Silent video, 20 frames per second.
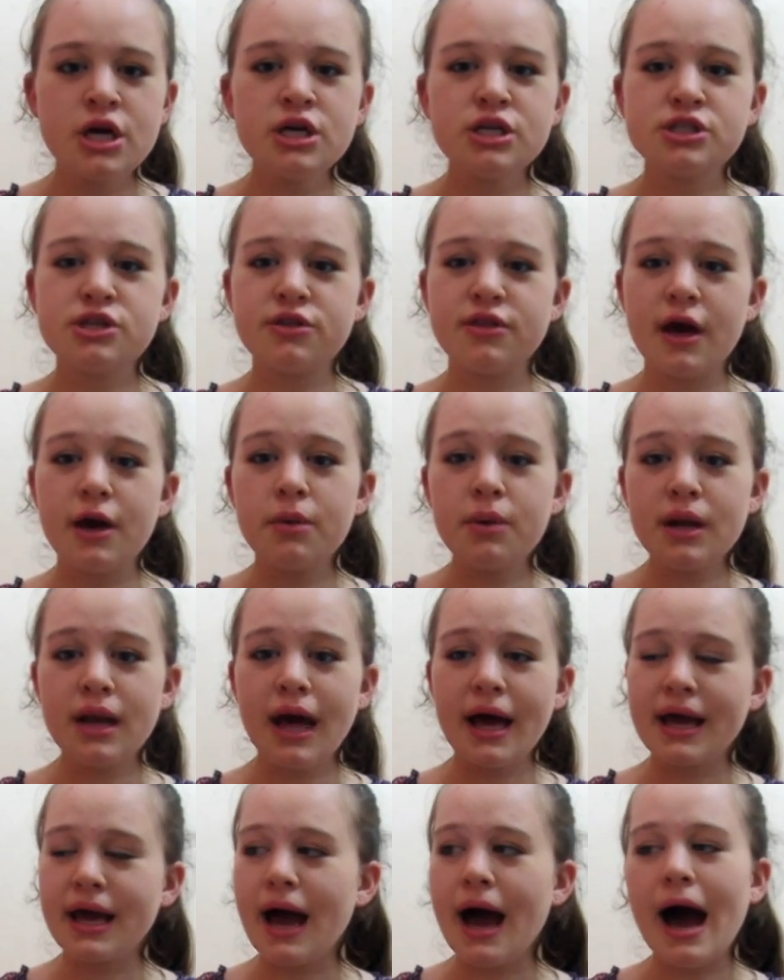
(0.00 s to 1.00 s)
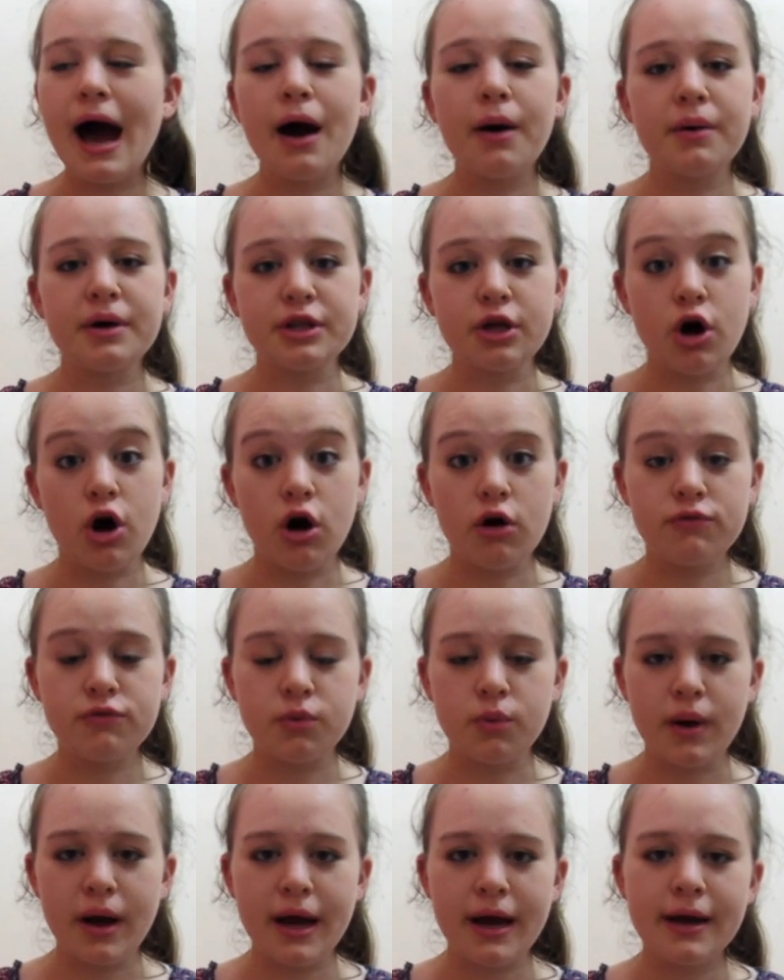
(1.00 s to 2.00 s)
So they were like an hour and a half
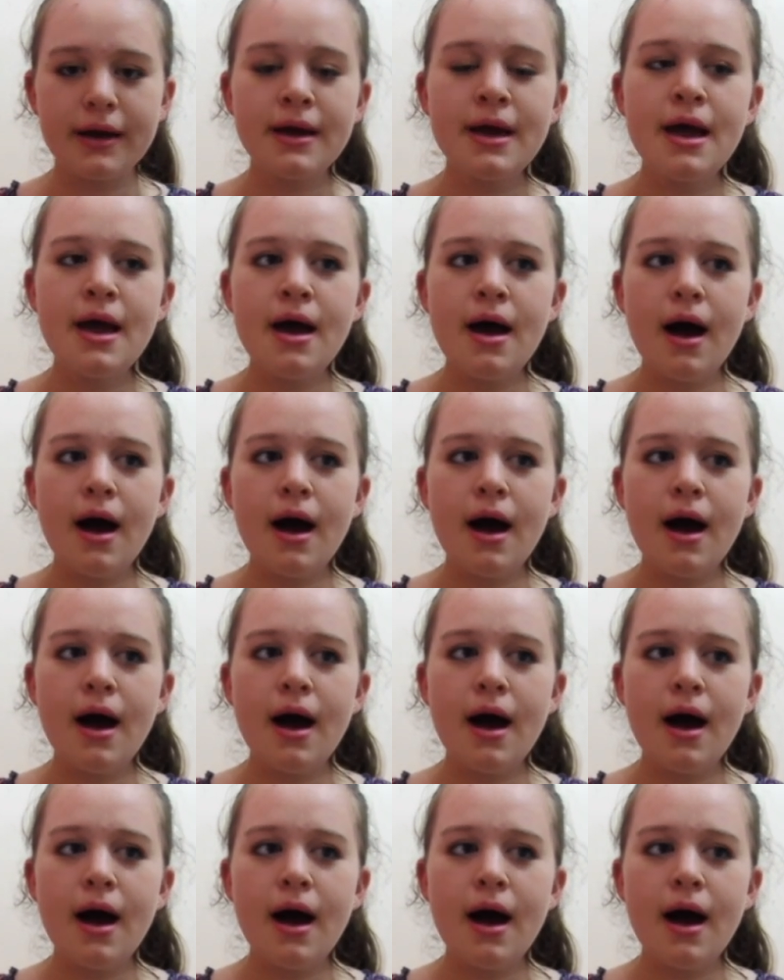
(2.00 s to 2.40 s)
away,